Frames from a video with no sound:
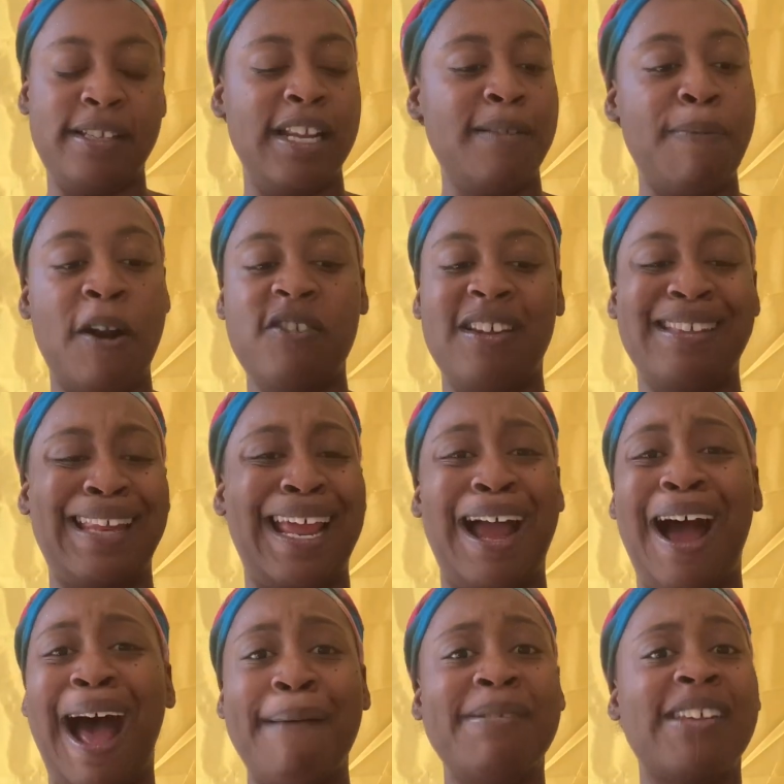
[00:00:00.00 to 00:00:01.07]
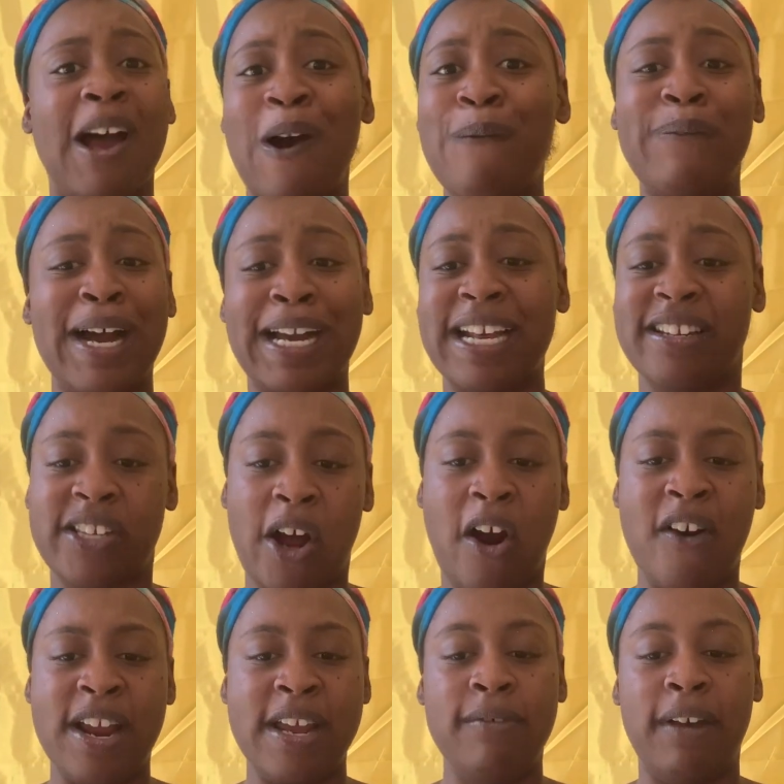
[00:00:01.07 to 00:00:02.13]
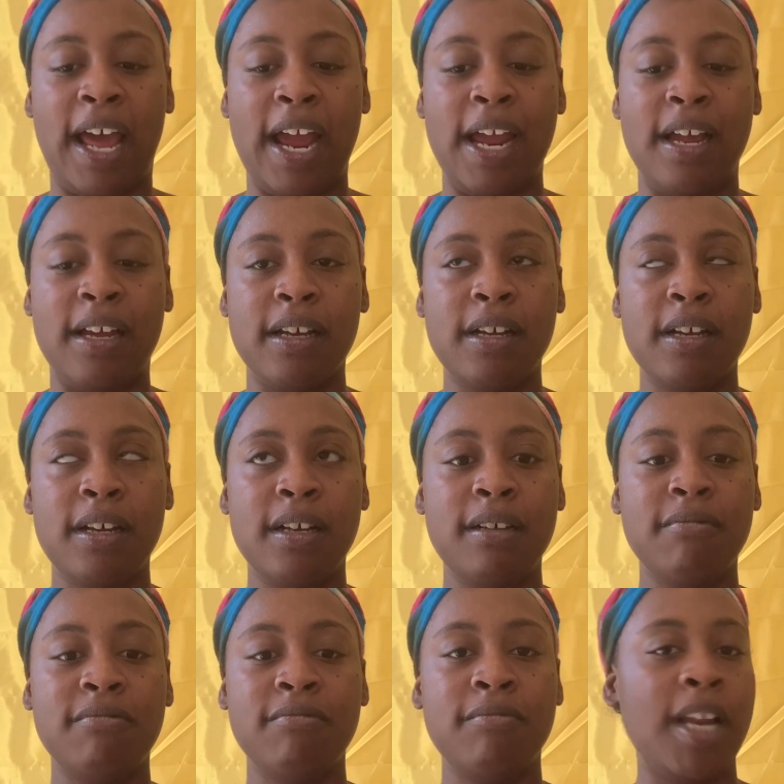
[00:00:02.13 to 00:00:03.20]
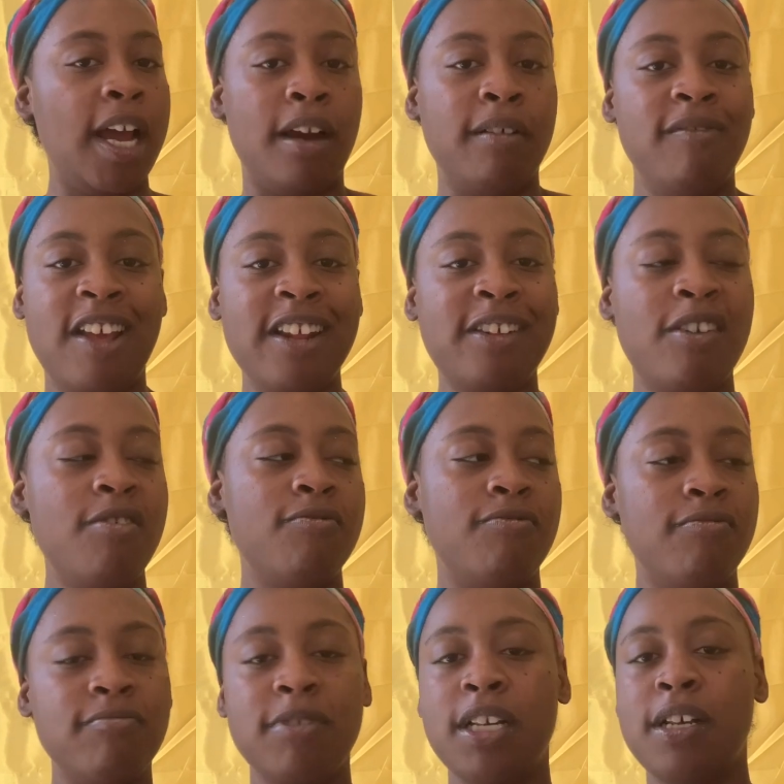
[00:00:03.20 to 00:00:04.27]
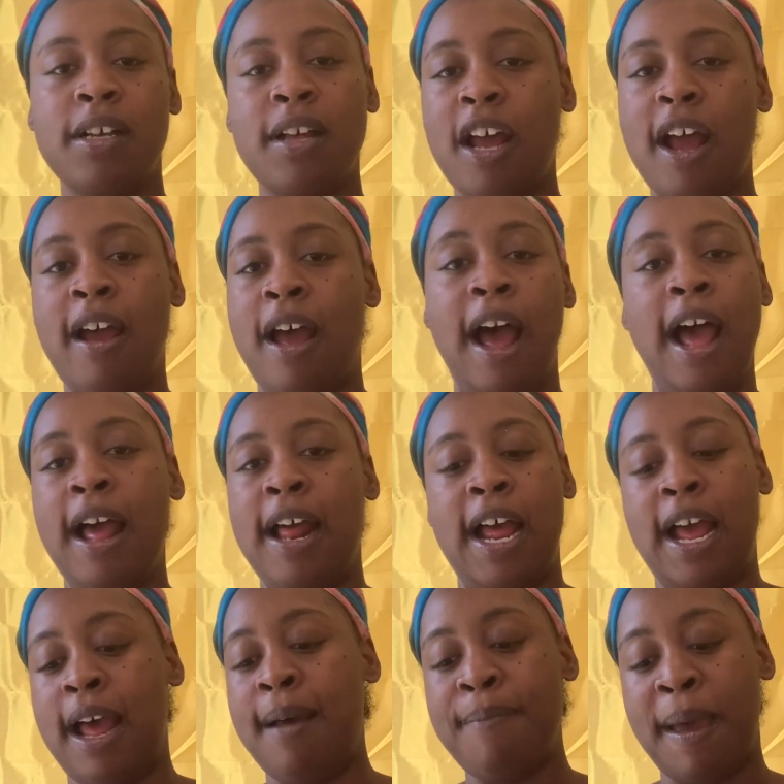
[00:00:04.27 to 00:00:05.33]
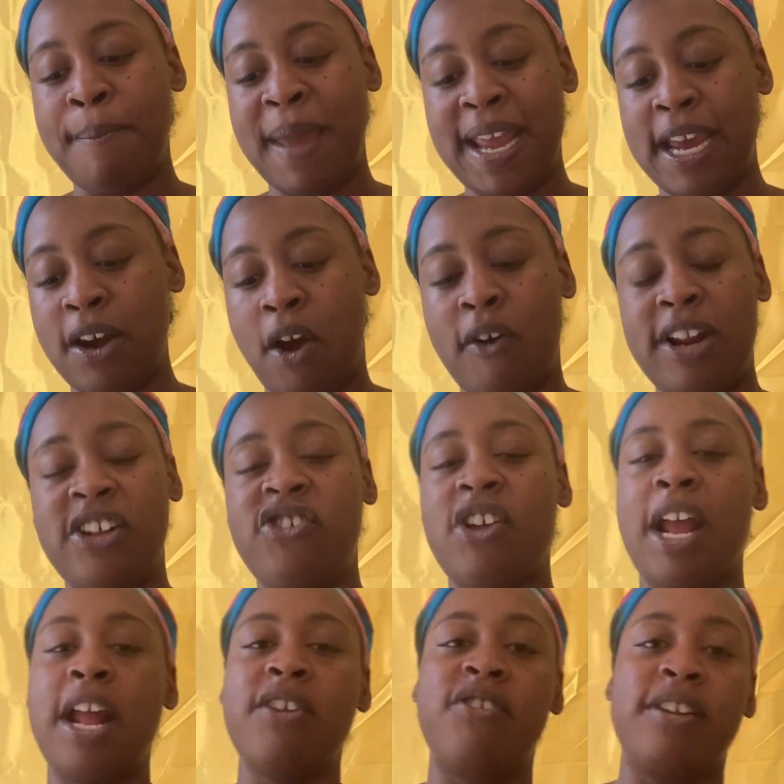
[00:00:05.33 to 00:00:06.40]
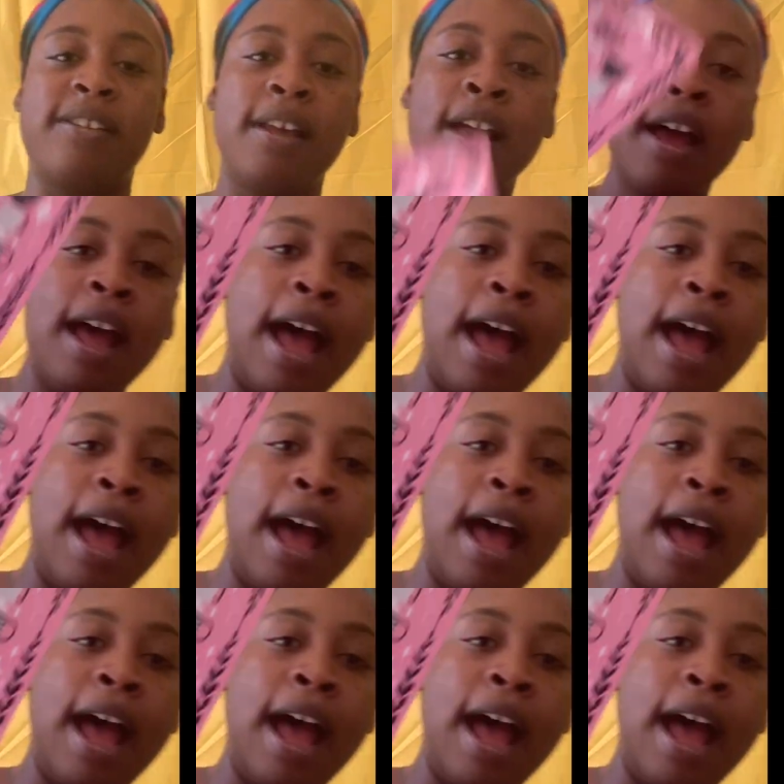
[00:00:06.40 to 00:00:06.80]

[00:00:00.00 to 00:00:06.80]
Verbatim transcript: This person's like, I'm so fucking sorry. You like, nah, it's cool. I'm making all these changes.